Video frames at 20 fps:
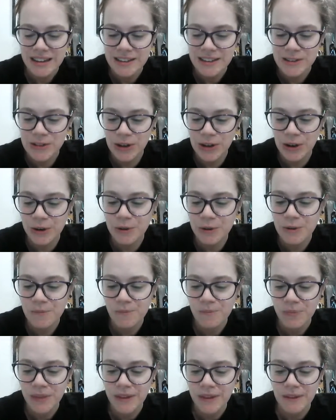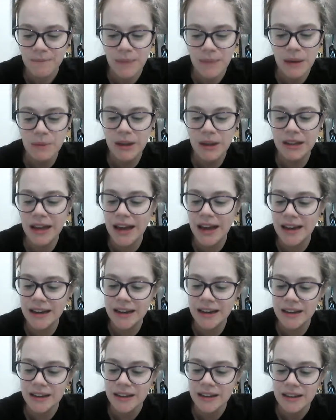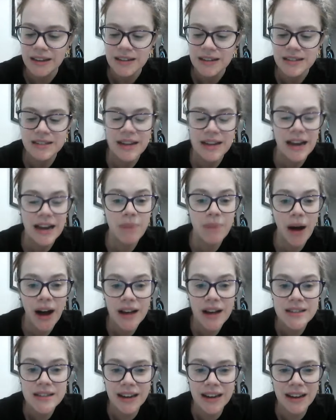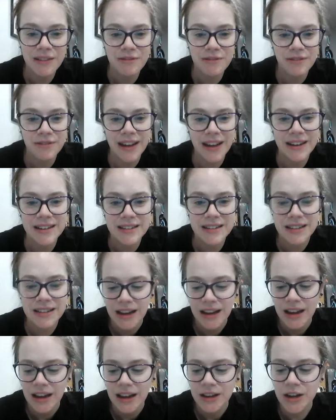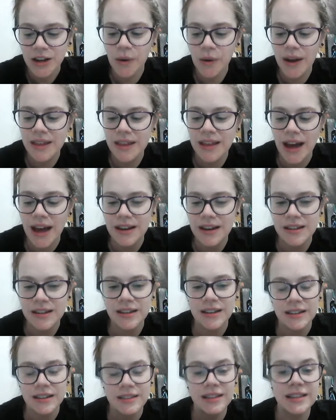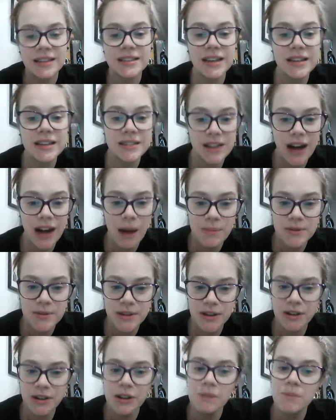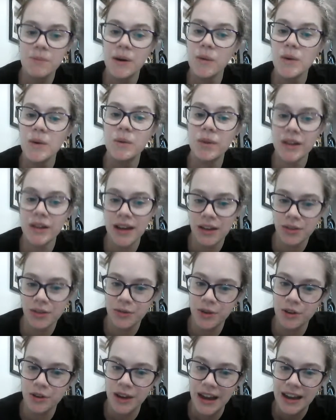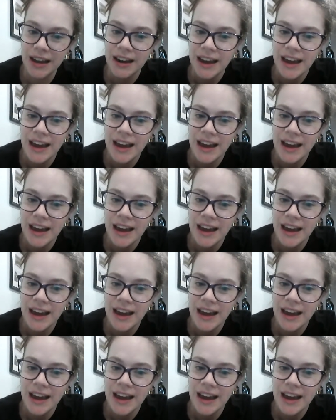So maybe like staying positive and knowing that this is an obstacle, but we will get through it.